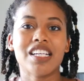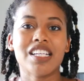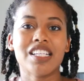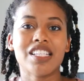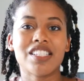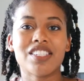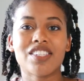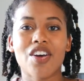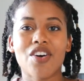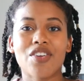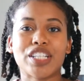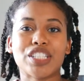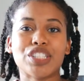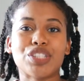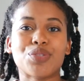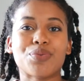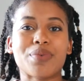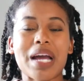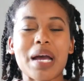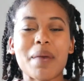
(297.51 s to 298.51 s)
So
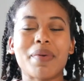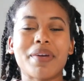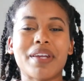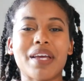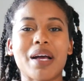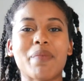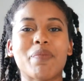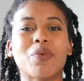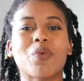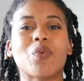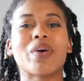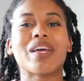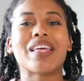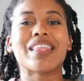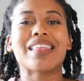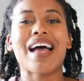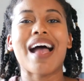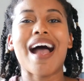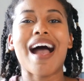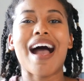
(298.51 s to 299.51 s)
let's wrap it up
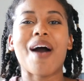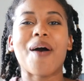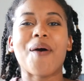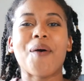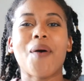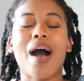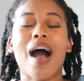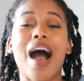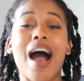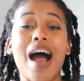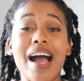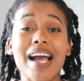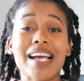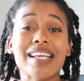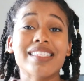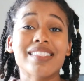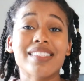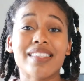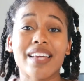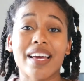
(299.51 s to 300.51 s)
with how
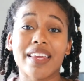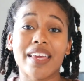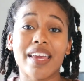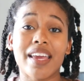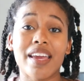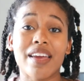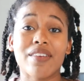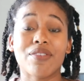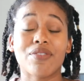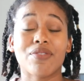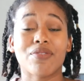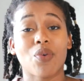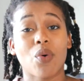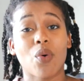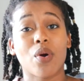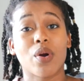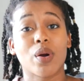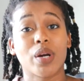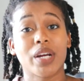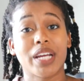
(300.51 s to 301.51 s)
I studied
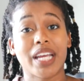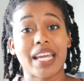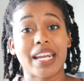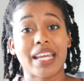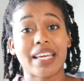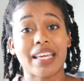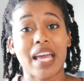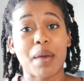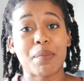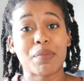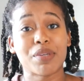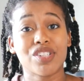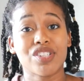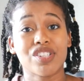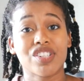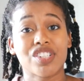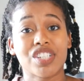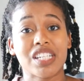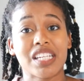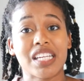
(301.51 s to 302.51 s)
for organic
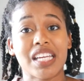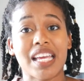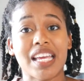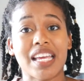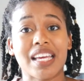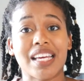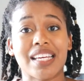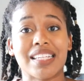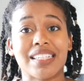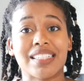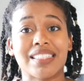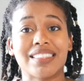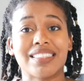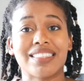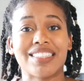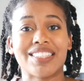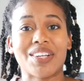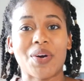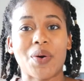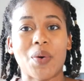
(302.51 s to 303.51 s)
chemistry and,
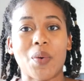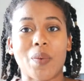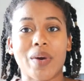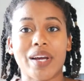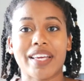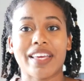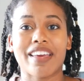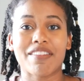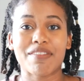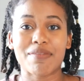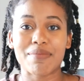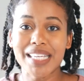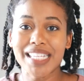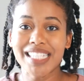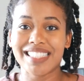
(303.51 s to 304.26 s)
you know, what gave me